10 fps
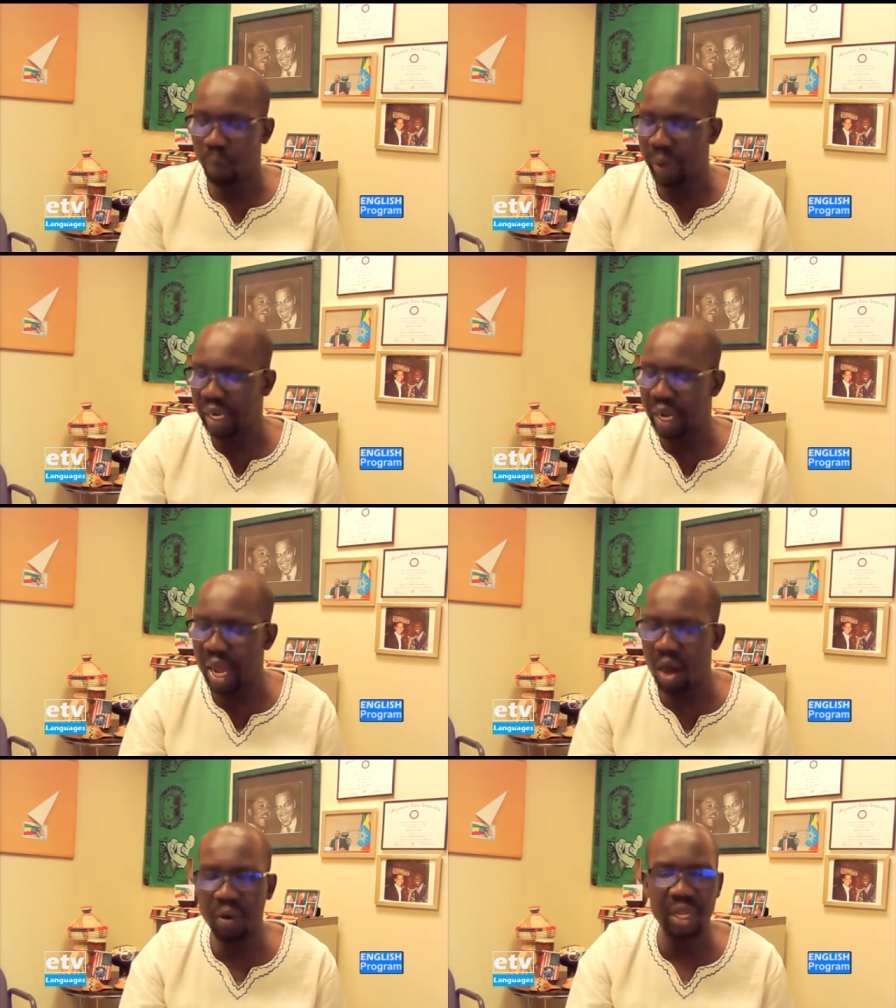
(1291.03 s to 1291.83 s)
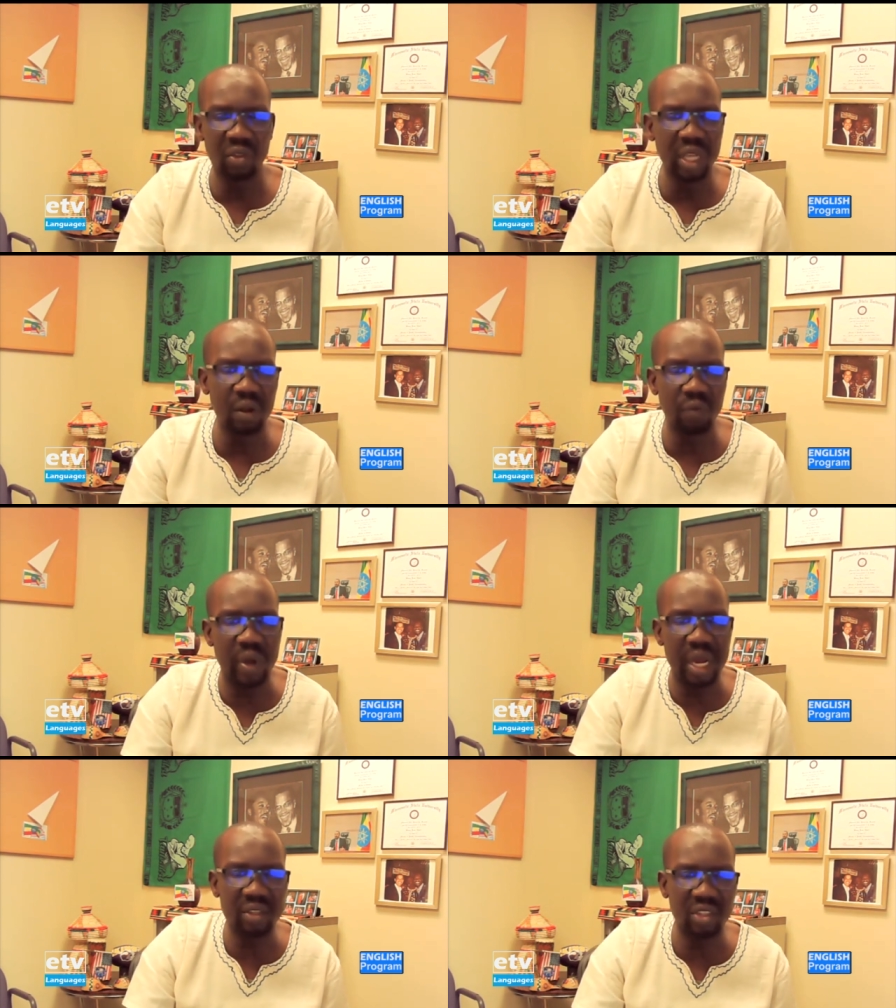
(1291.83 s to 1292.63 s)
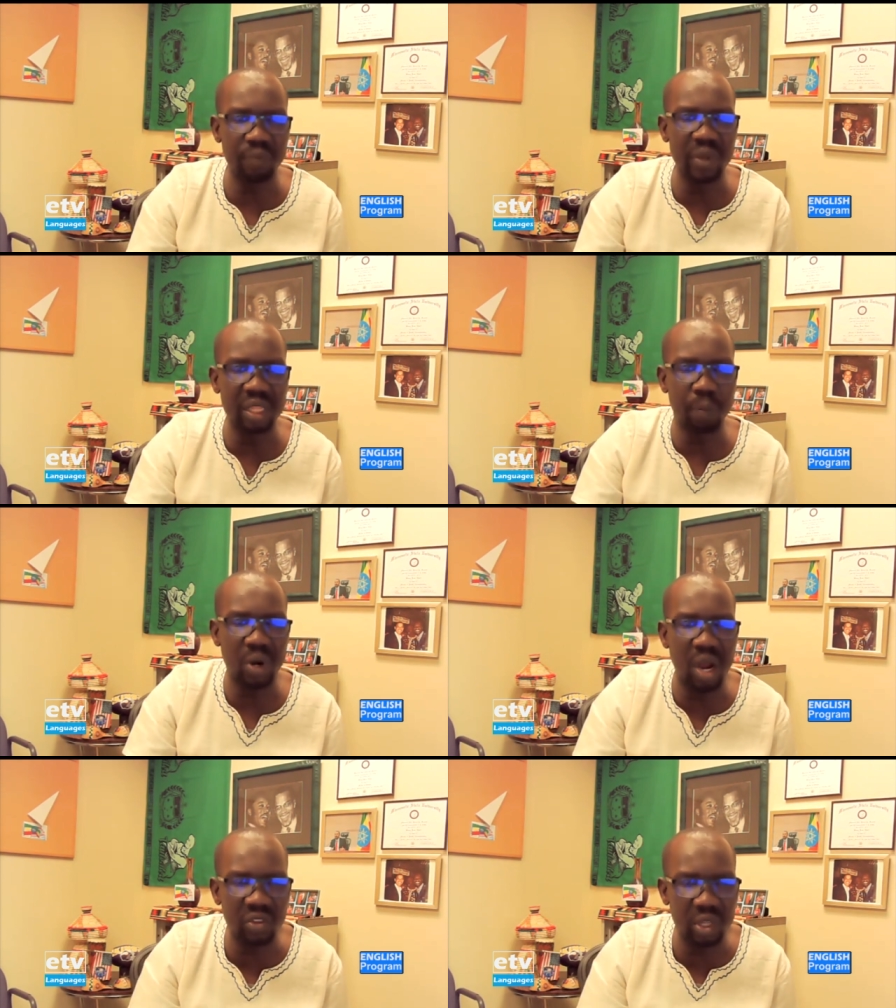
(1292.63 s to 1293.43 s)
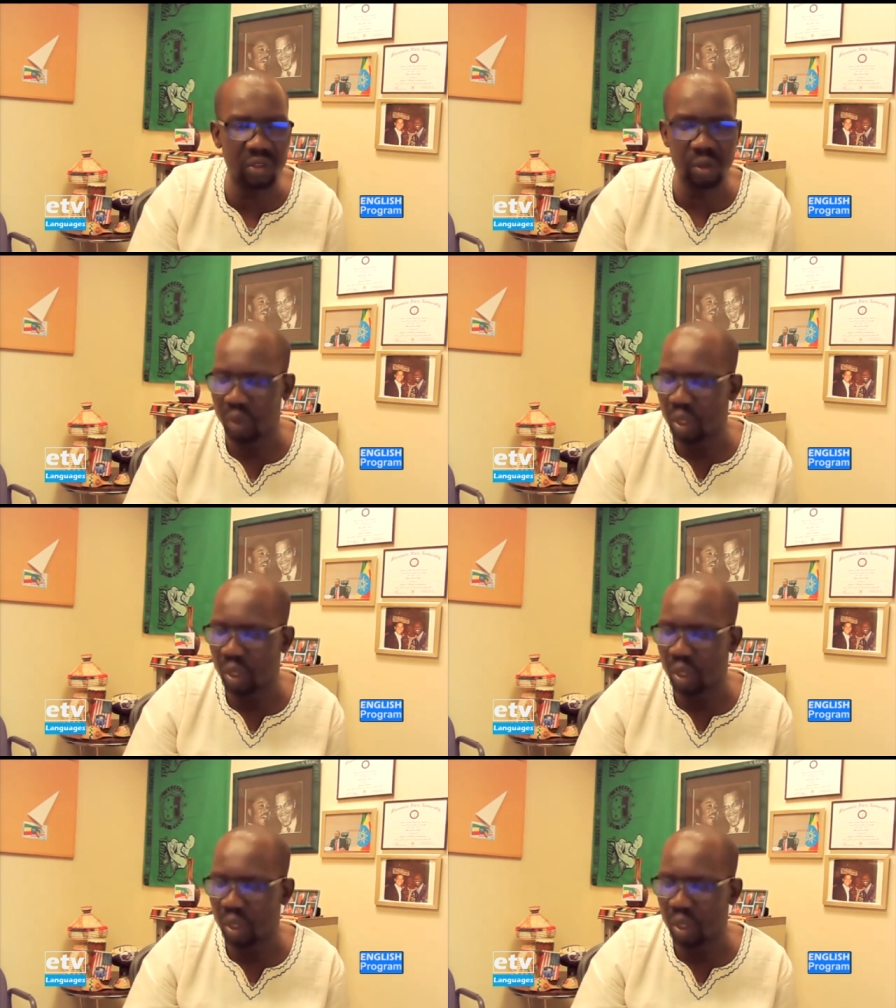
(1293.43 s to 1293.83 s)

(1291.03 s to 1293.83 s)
But now, instead of accepting the process,